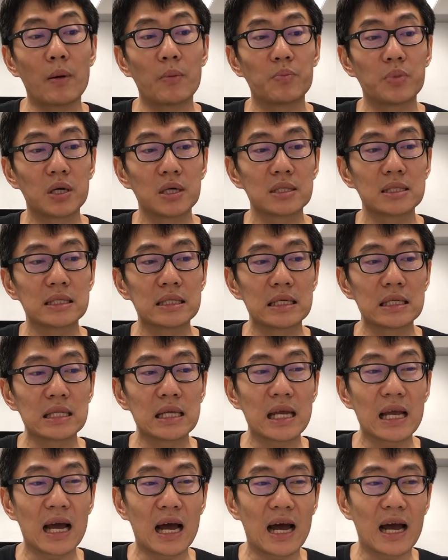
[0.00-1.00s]

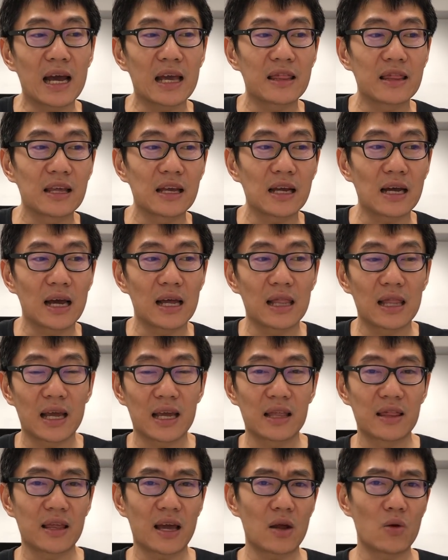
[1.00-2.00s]
Personally, I think I
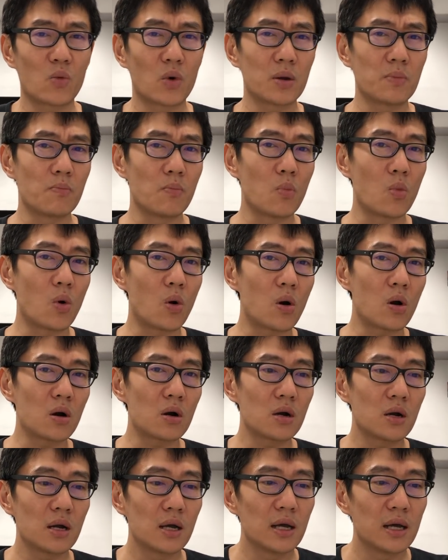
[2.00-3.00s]
like that one more.